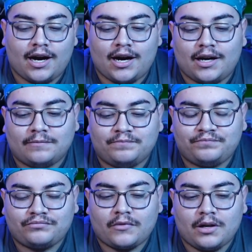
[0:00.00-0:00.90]
Um,
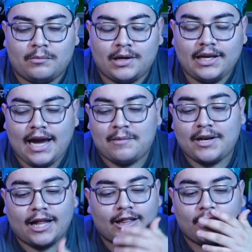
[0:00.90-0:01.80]
but yeah, I
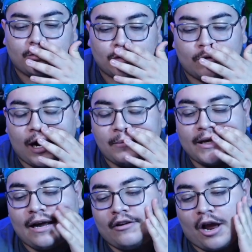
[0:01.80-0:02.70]
mean, I thought it was cool. I
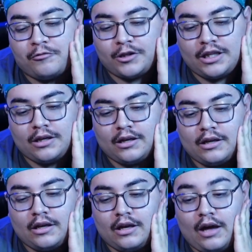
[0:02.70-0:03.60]
mean, I, I really,
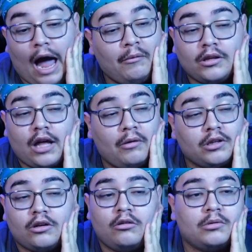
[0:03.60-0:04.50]
I was I
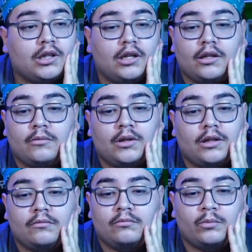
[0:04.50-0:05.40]
was cool with the
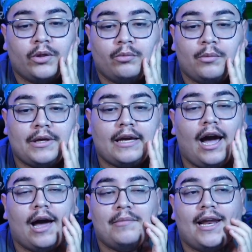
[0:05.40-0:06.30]
with with what we
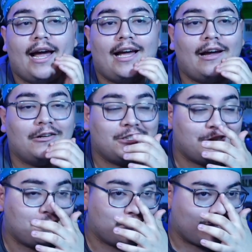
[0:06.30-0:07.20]
got. I mean, I,
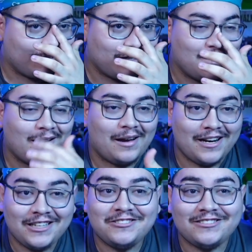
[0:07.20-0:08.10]
she was
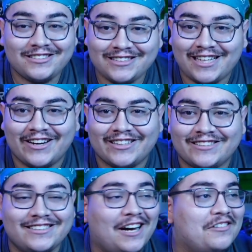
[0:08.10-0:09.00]
an interesting
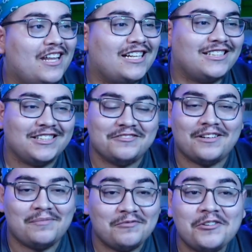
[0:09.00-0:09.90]
character. I was actually
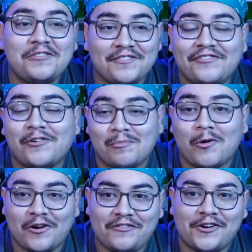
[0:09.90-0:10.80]
I'm rooting for
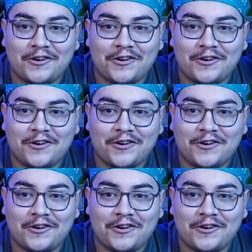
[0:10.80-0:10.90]
more of